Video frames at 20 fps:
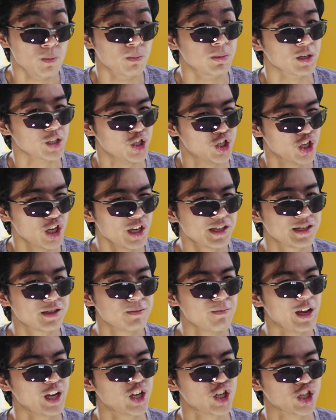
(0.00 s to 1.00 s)
but
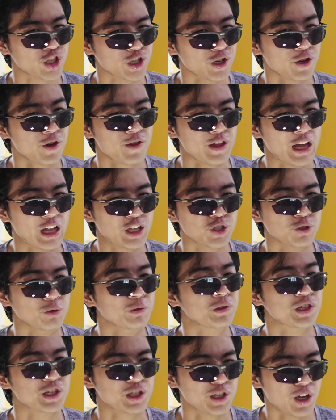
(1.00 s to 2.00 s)
just make sure that
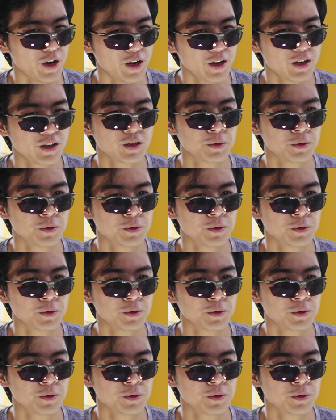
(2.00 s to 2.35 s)
you start.